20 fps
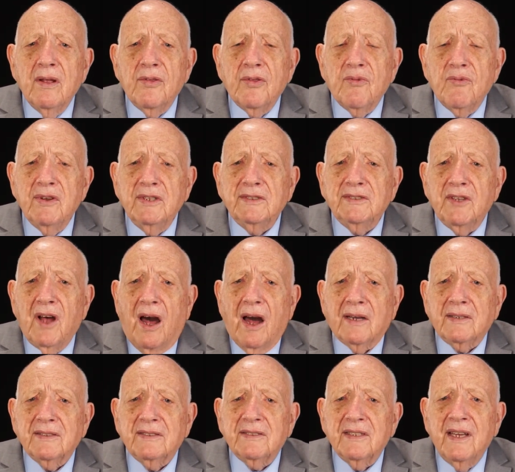3
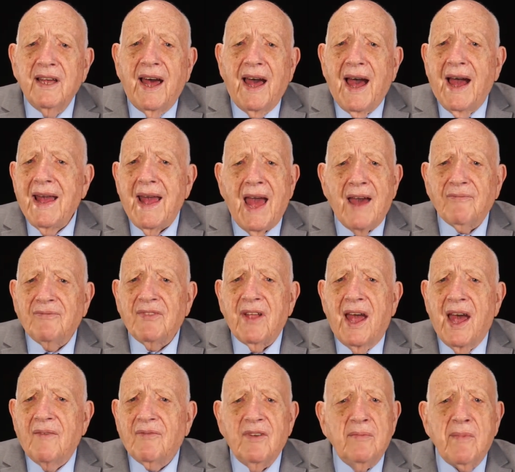socks, I have
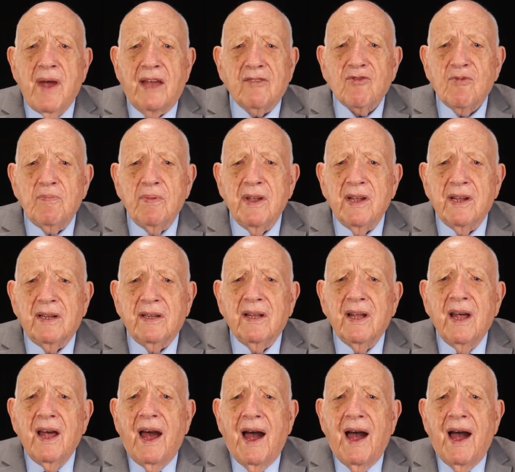to have a matched pair.